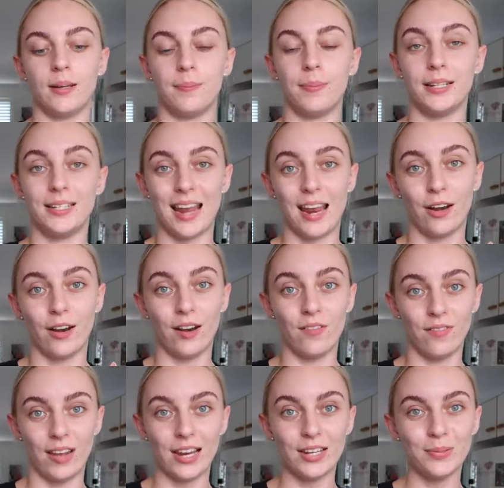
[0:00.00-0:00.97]
potato
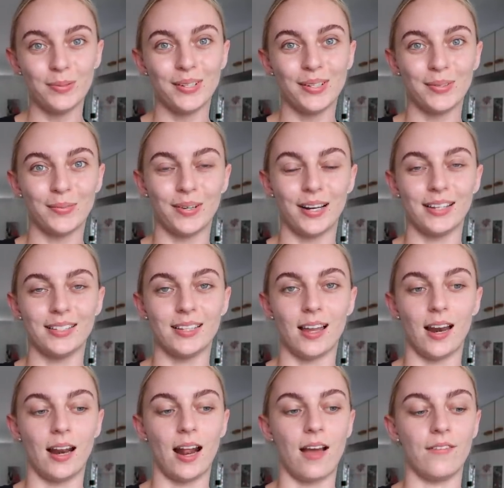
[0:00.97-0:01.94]
and veg, which is what I
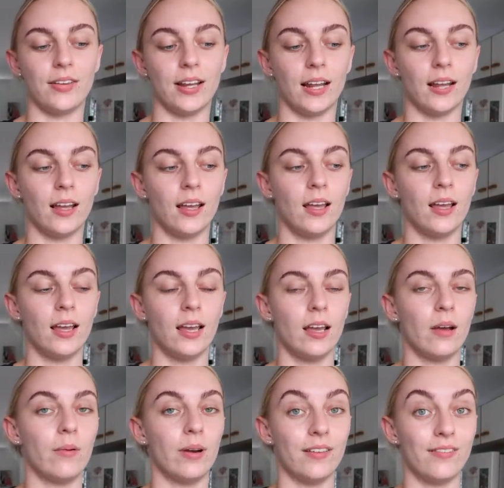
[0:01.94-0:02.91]
started having
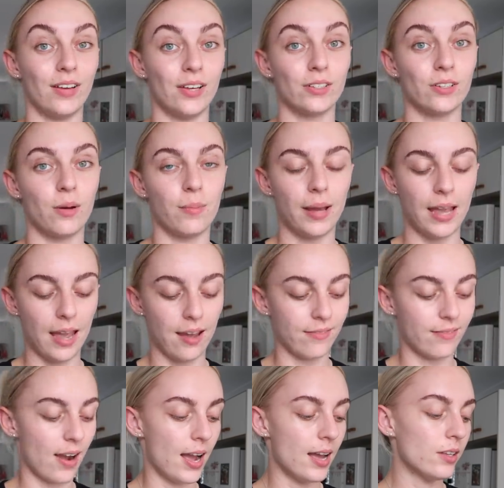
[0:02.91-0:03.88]
when I first got my air
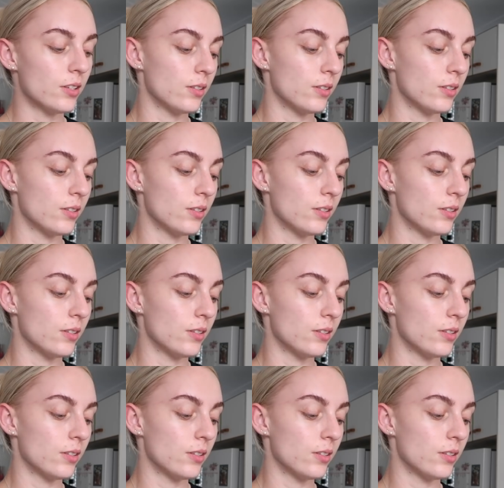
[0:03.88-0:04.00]
fryer.